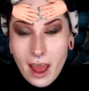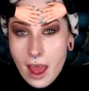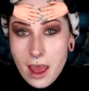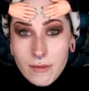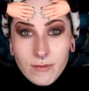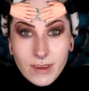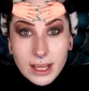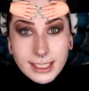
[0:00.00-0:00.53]

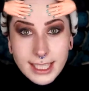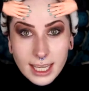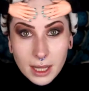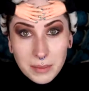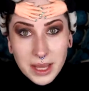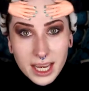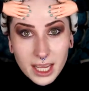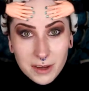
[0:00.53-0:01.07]
It feels like
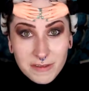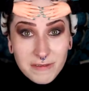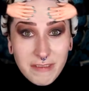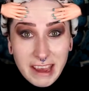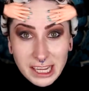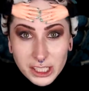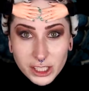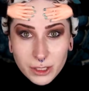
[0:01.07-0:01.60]
I'm getting a
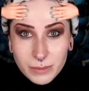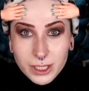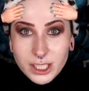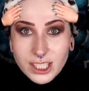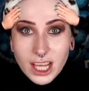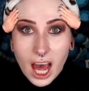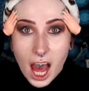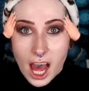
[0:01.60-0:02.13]
facial
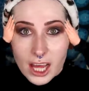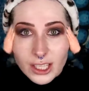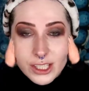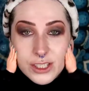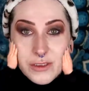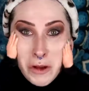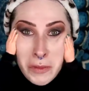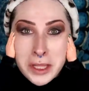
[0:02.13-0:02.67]

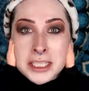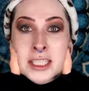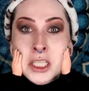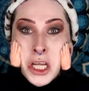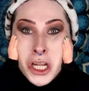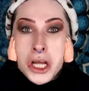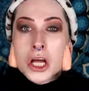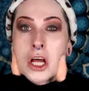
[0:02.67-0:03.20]
massage from these
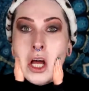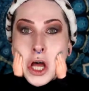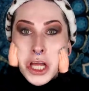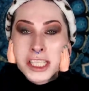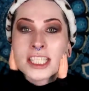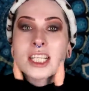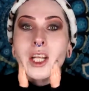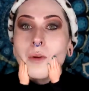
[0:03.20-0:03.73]
little
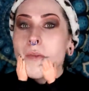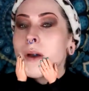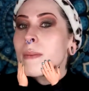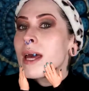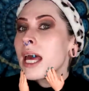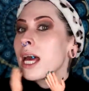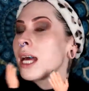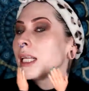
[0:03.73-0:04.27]

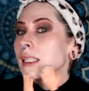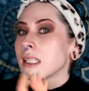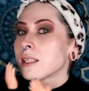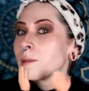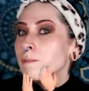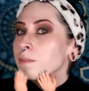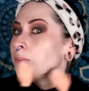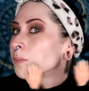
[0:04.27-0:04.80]
baby
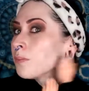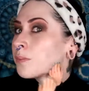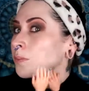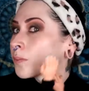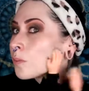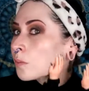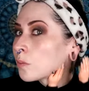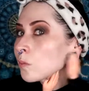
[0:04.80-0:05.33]
hands.
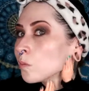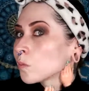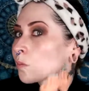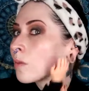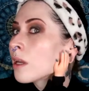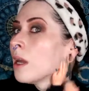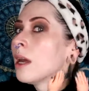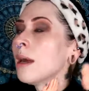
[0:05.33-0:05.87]

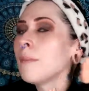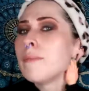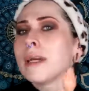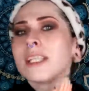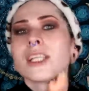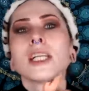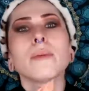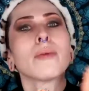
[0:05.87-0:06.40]

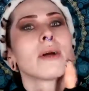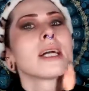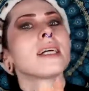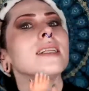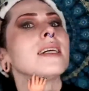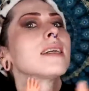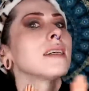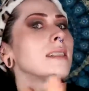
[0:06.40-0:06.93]
Make sure to bring
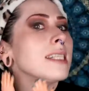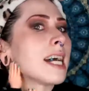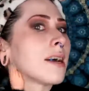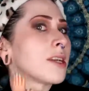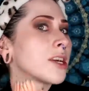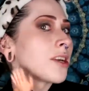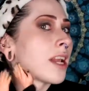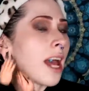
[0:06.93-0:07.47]
a little down your